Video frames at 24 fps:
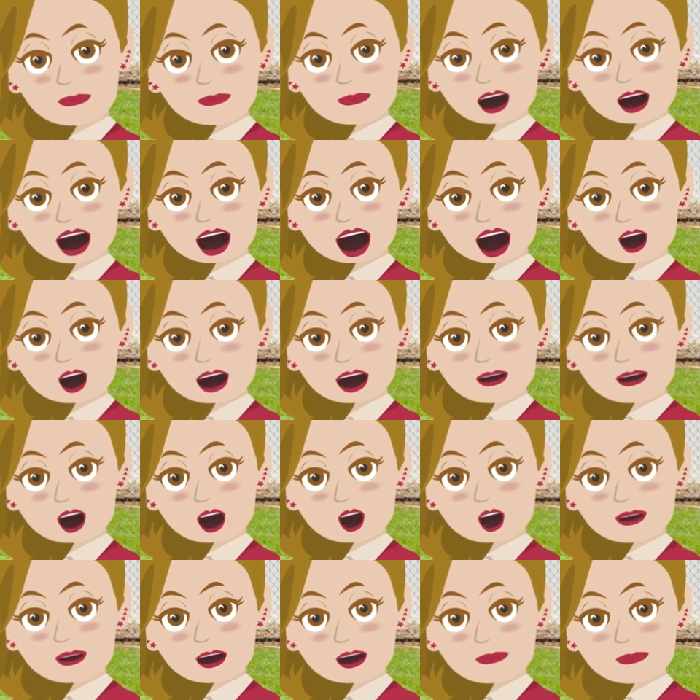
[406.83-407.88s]
all of
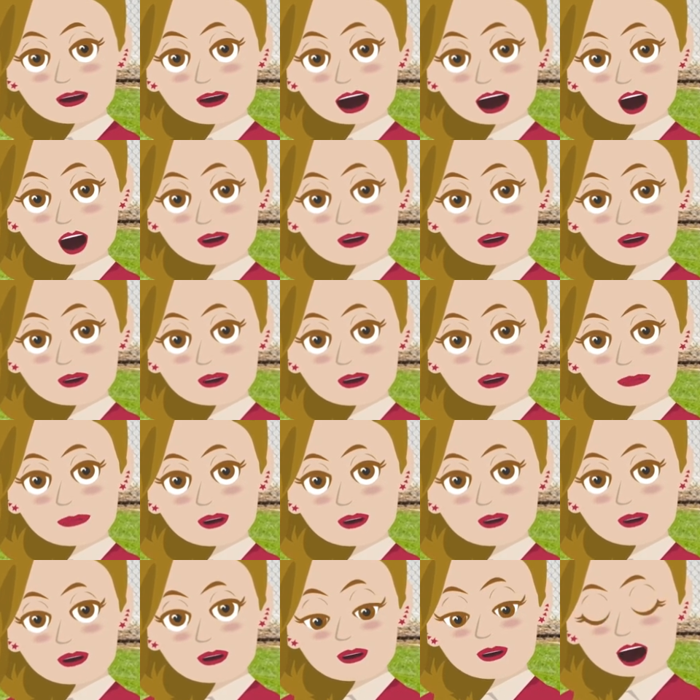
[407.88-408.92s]
these requests
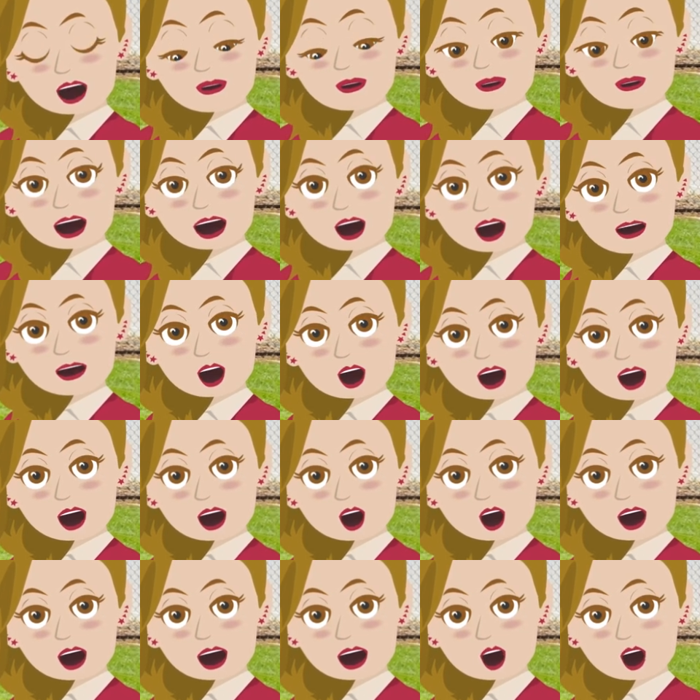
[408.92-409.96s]
are finding
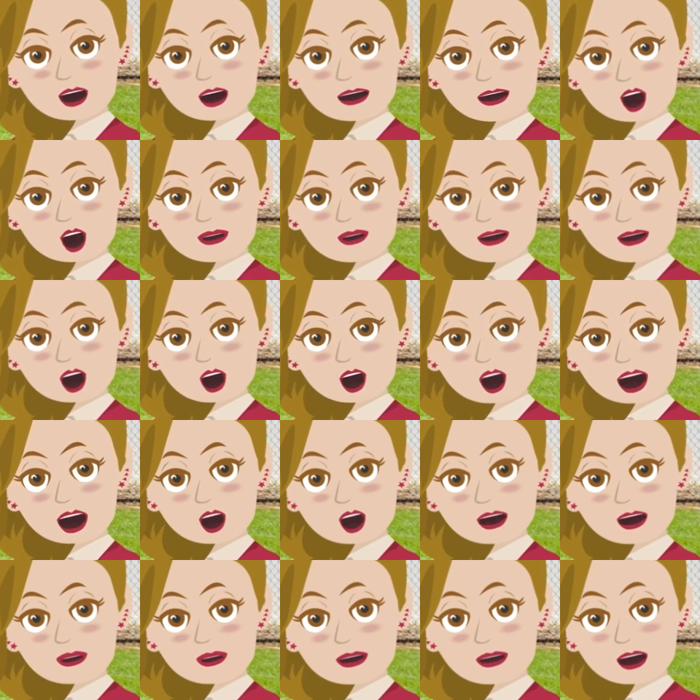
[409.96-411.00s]
one another. The
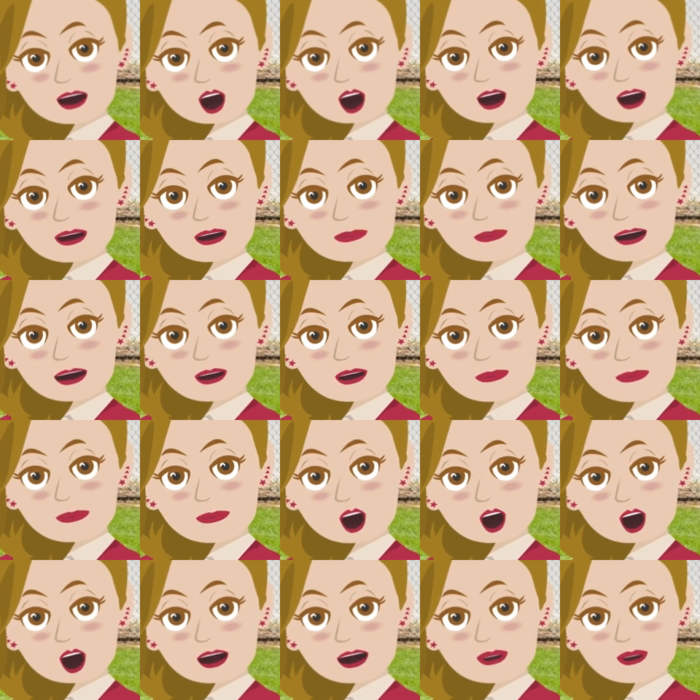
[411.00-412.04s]
harmonics of it is
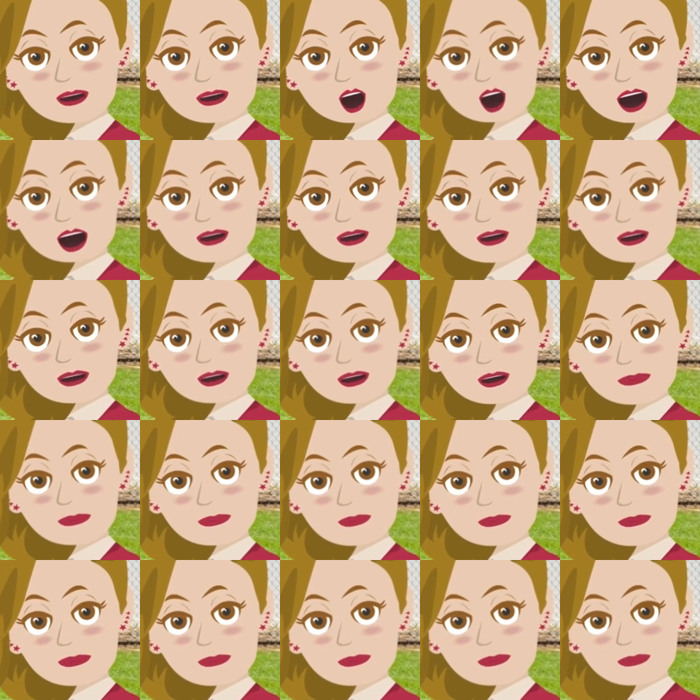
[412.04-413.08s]
indescribable.
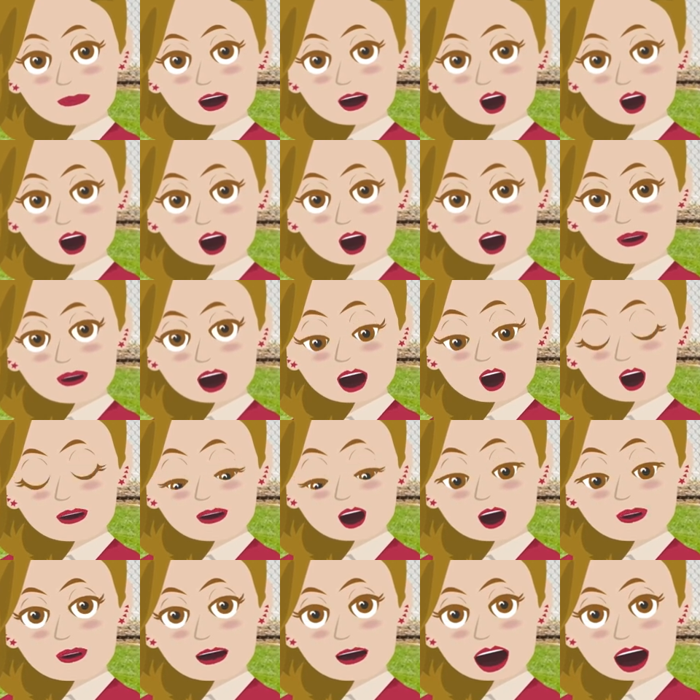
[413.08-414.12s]
Cooperative
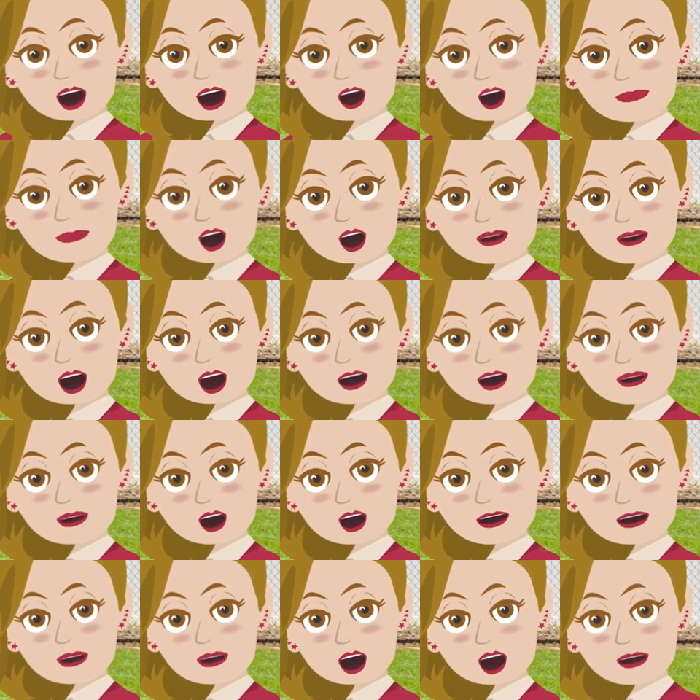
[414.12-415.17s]
components are taking
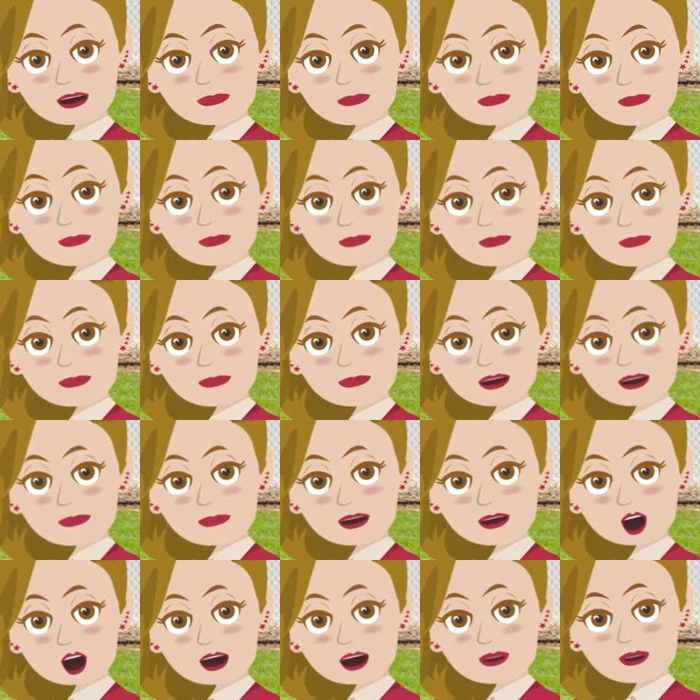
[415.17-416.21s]
place.
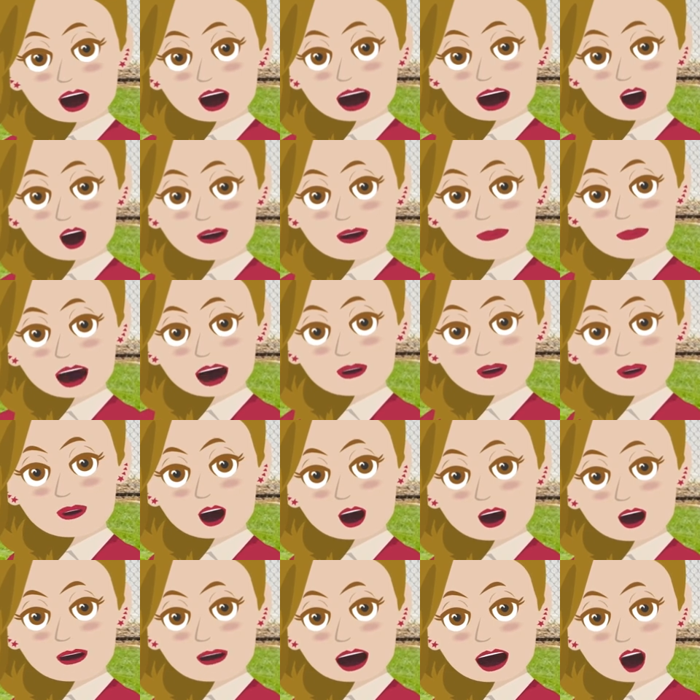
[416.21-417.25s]
And not just the
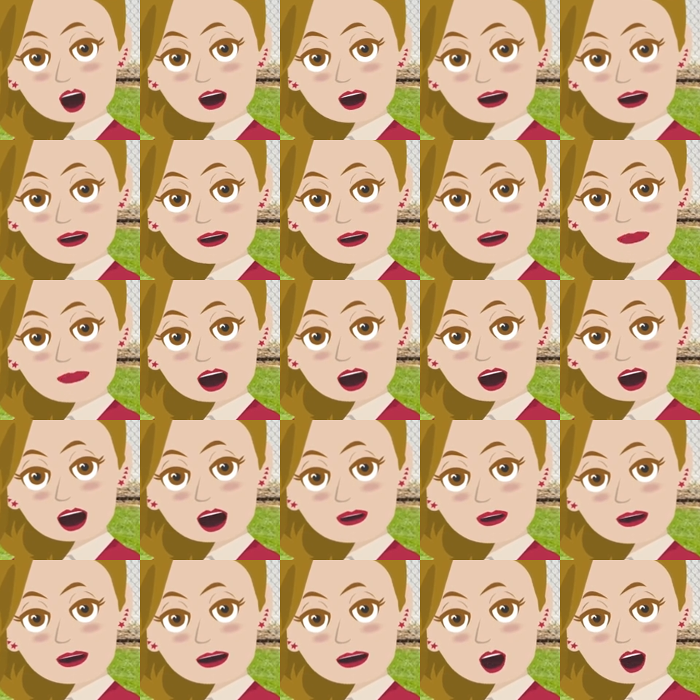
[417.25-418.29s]
things that you are
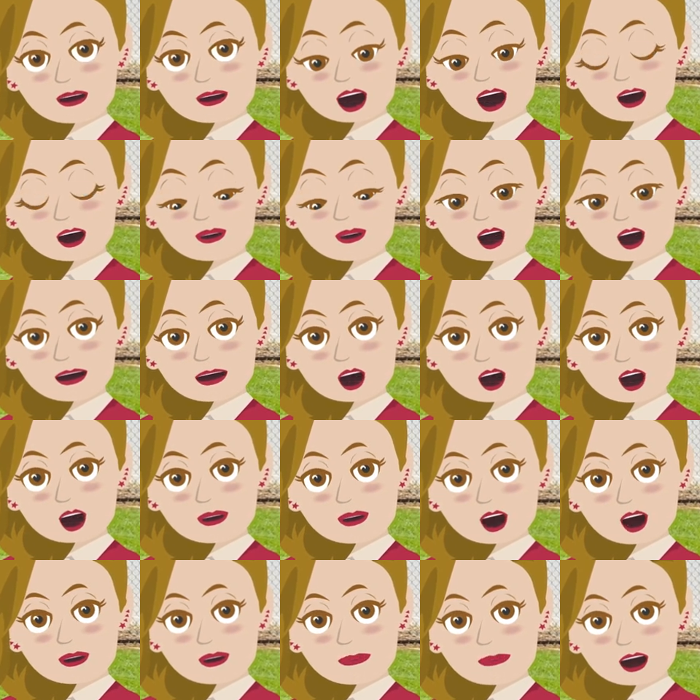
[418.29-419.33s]
putting out there
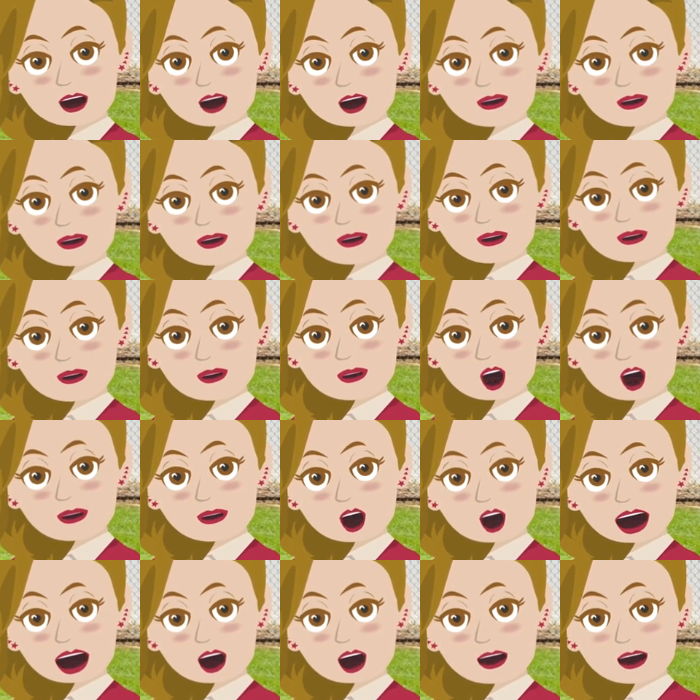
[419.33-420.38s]
vibrationally, but
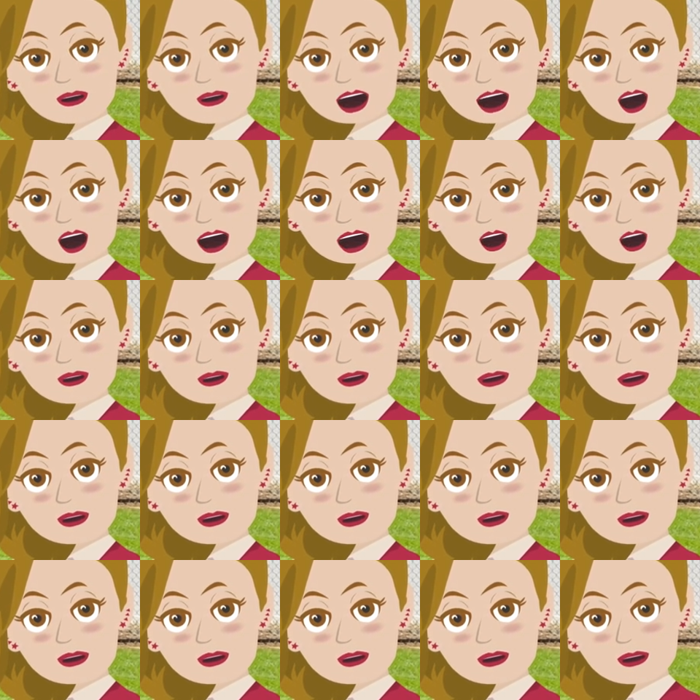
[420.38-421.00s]
anything that is